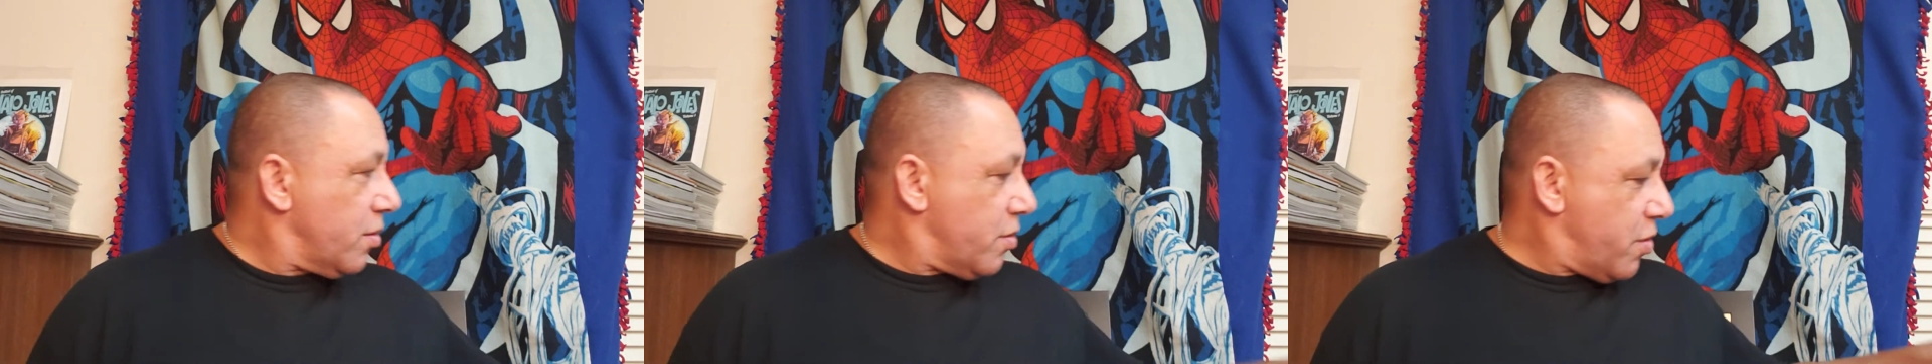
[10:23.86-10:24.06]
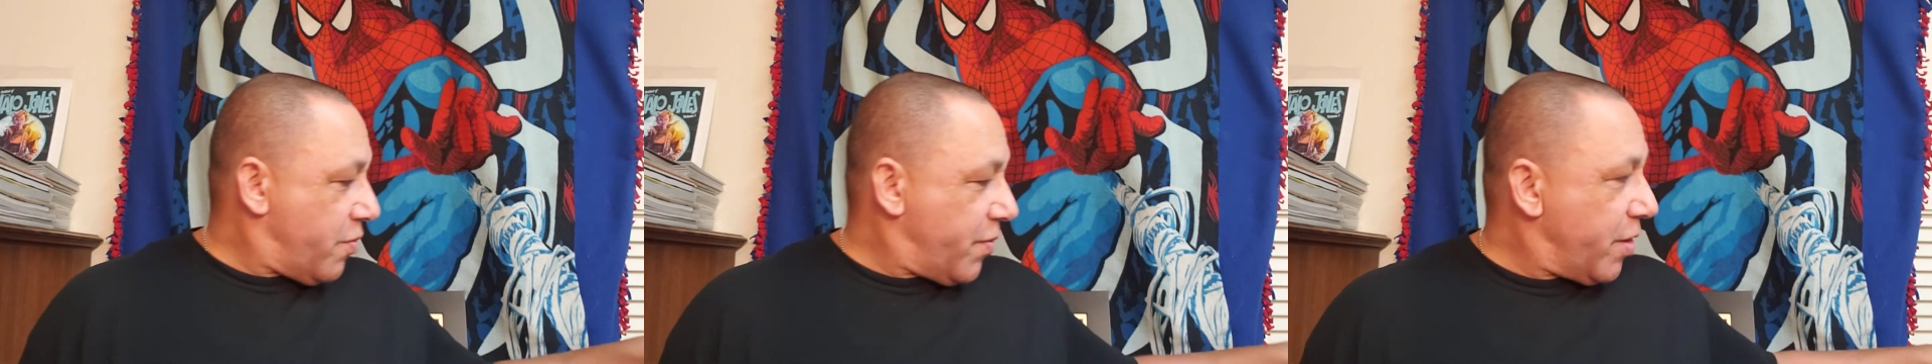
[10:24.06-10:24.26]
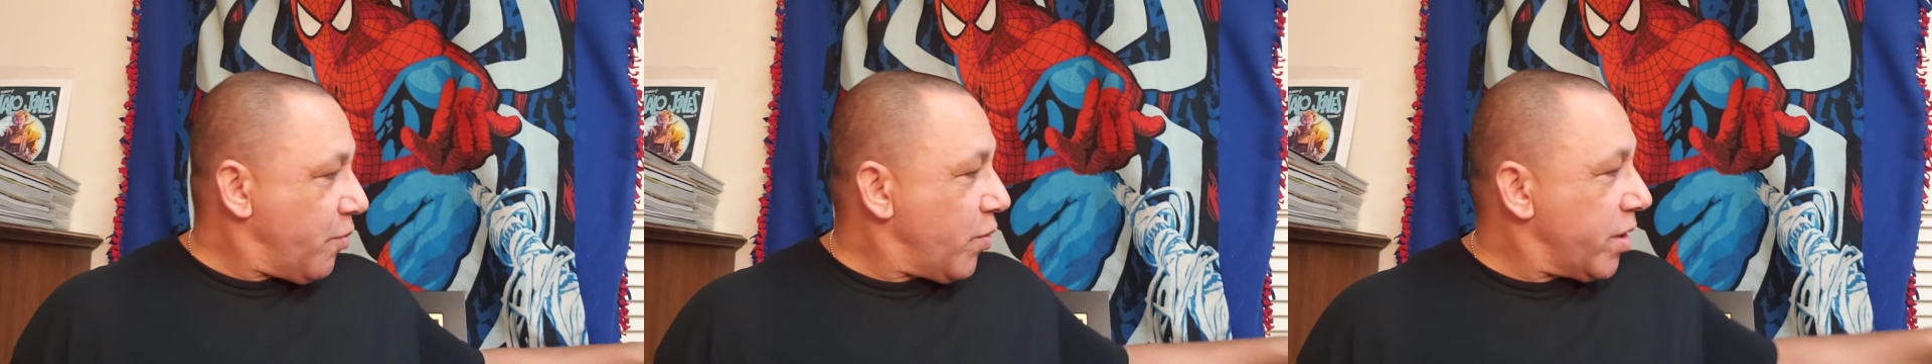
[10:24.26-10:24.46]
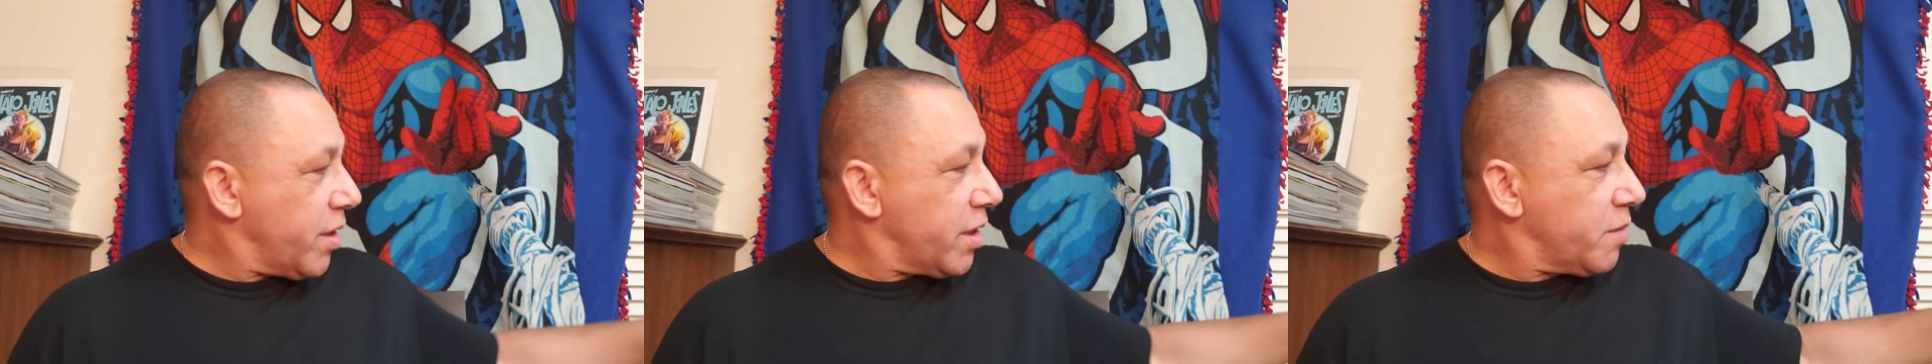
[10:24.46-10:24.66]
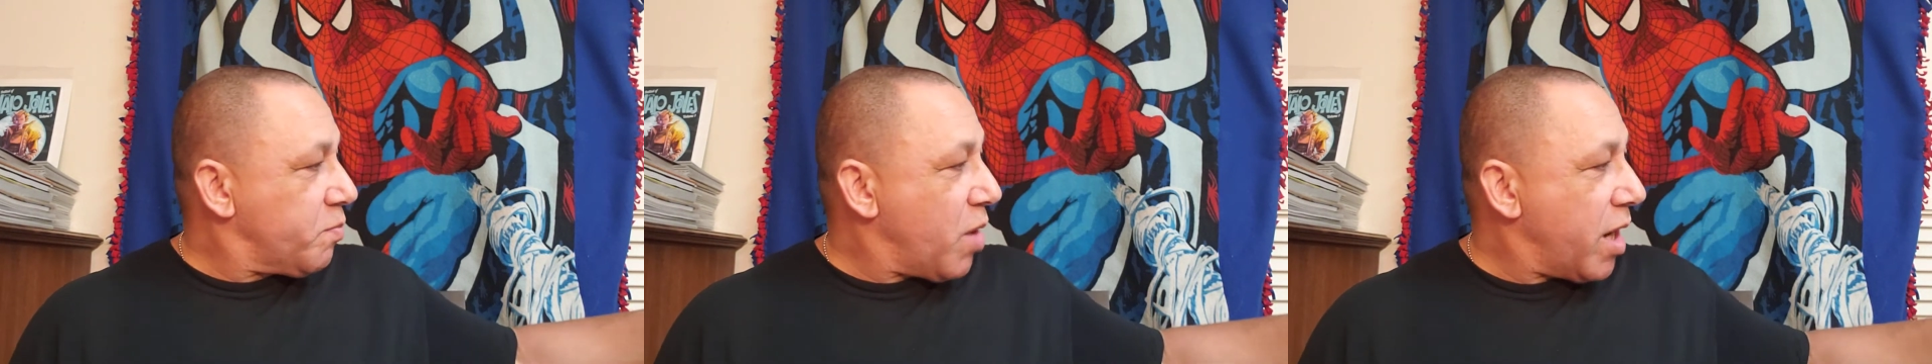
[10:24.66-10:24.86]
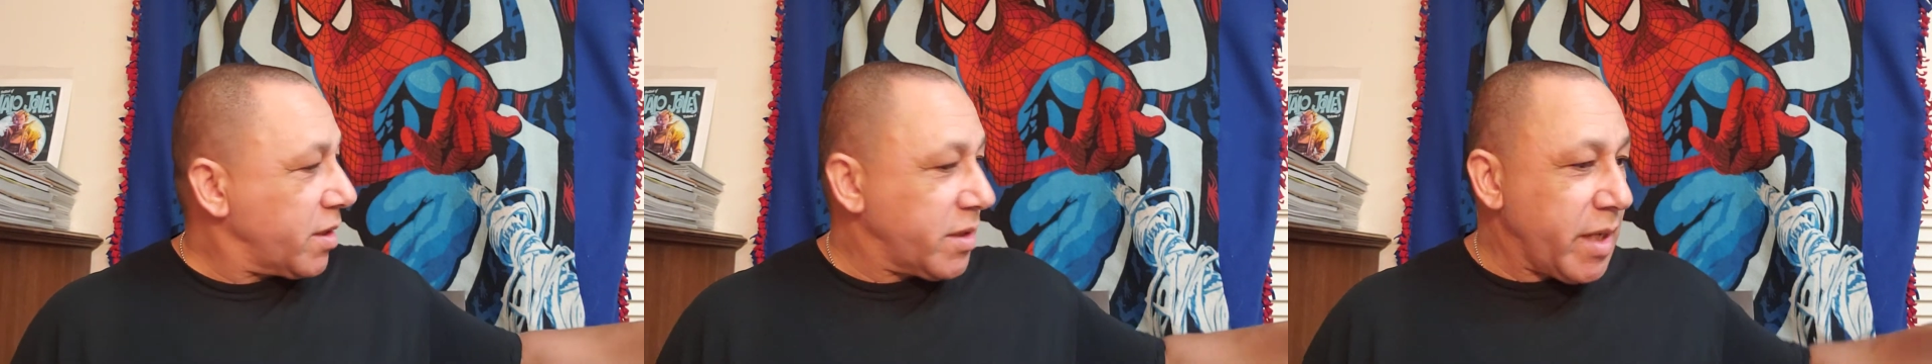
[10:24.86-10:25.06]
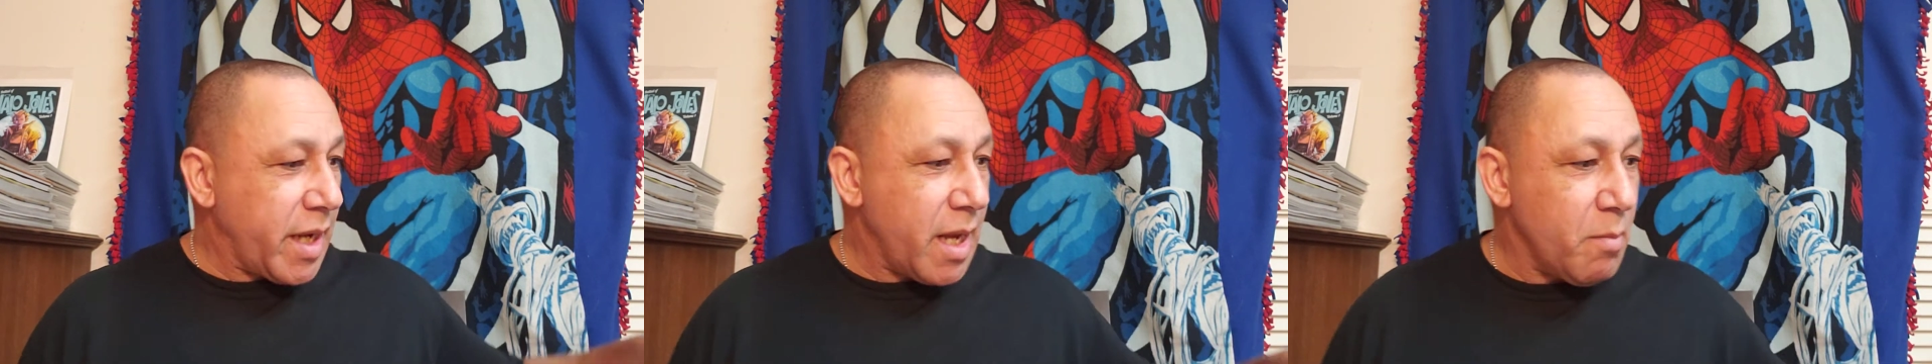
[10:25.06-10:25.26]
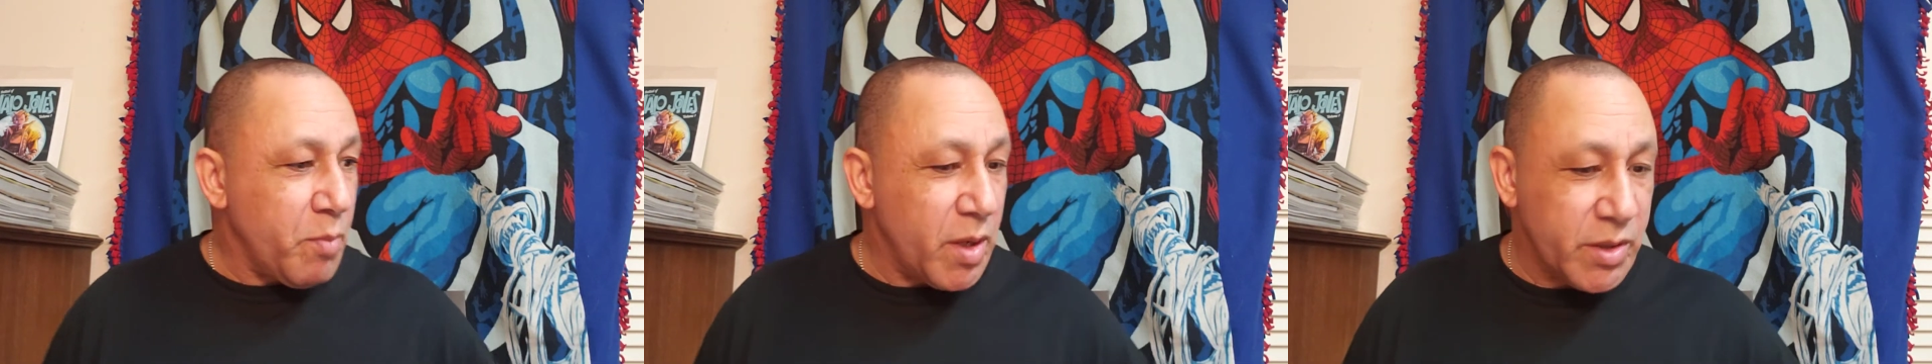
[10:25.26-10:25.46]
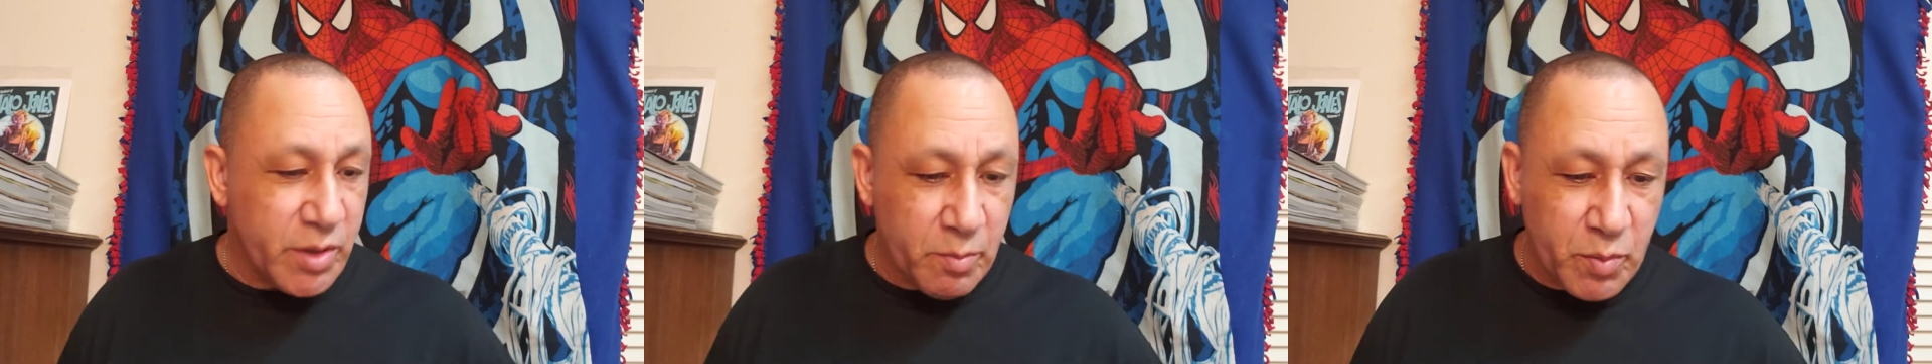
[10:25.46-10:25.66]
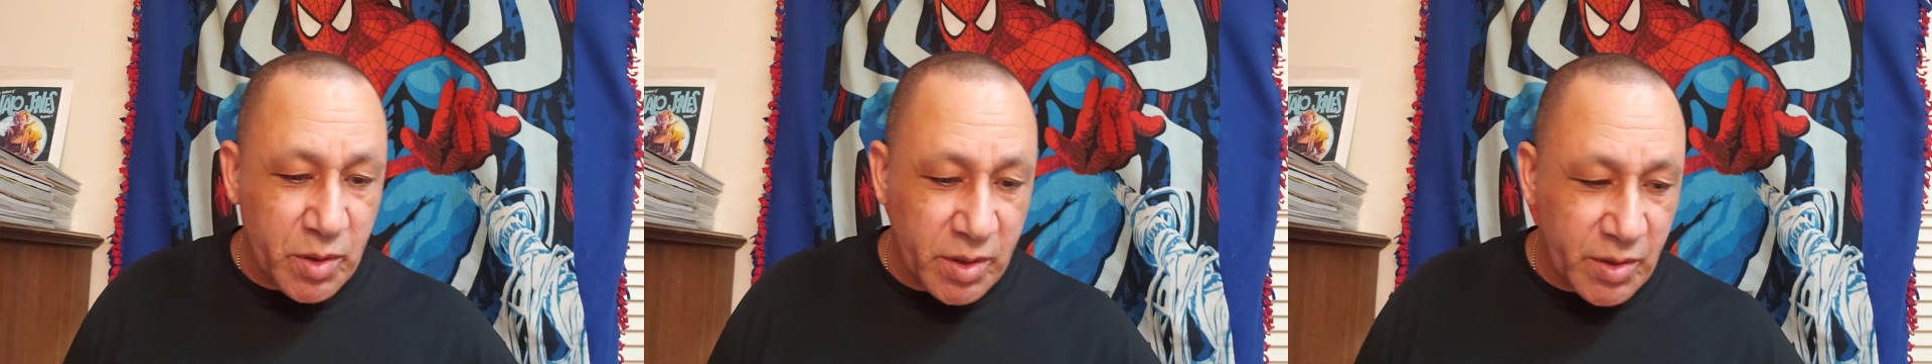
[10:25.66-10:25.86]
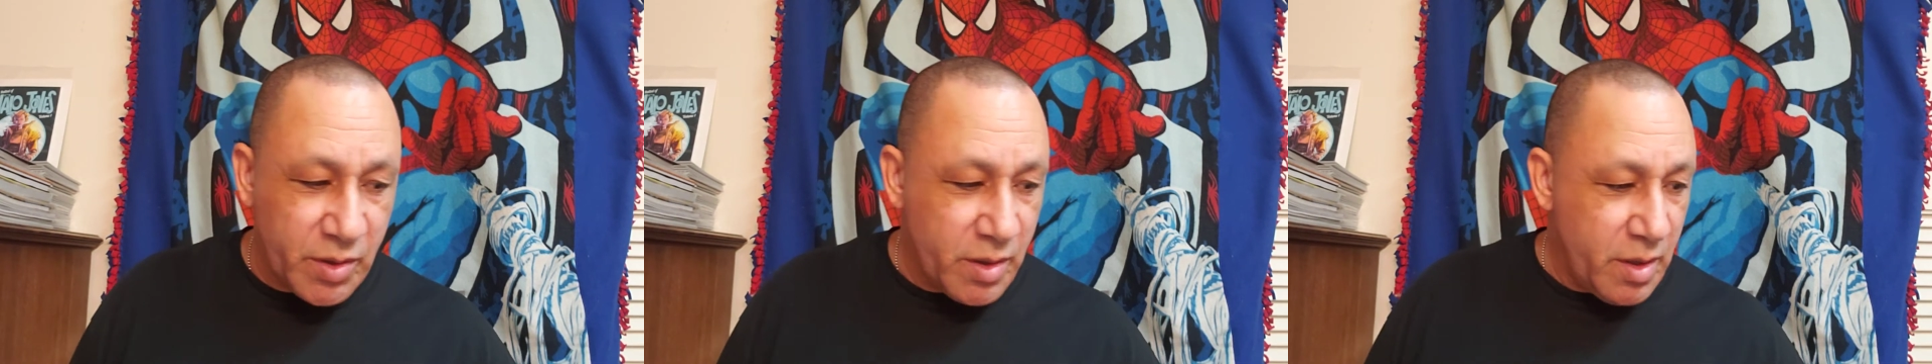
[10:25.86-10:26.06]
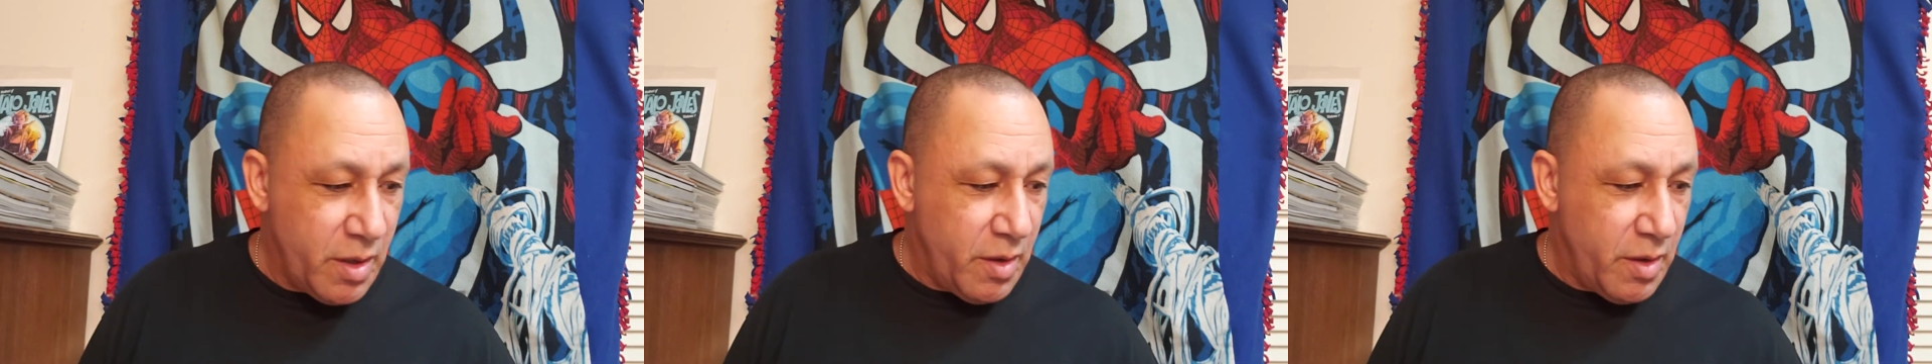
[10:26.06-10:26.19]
over here in one of these boxes. I got a bunch of books